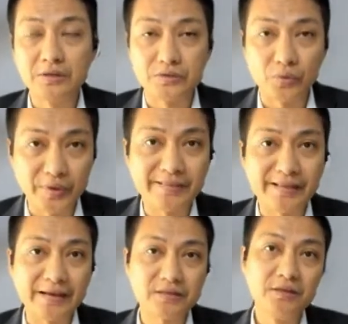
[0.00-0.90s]
So with
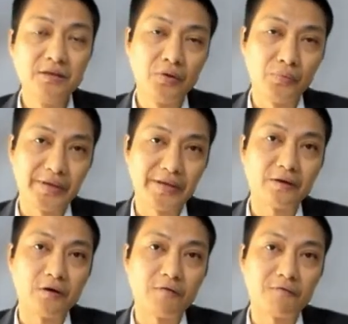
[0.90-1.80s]
that, we
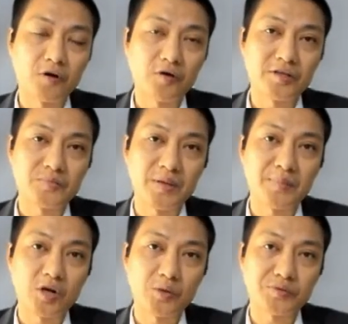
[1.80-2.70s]
can offer all these
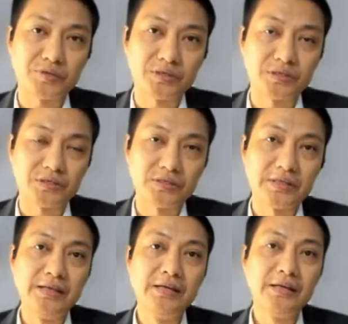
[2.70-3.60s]
payment options
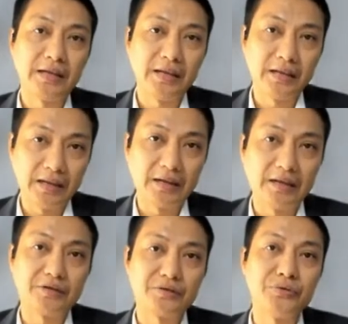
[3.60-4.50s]

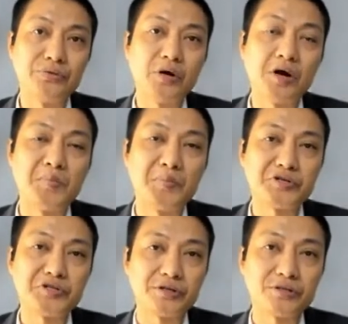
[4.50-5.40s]
to our
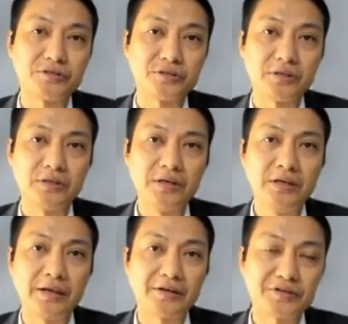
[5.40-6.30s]
merchants
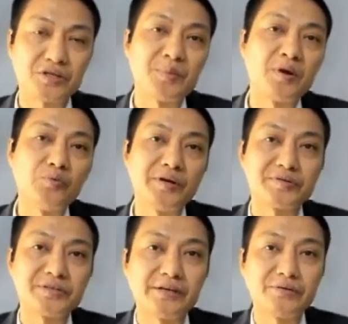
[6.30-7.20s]
and customers who want to
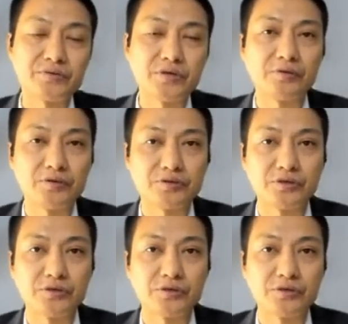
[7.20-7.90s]
sell to Southeast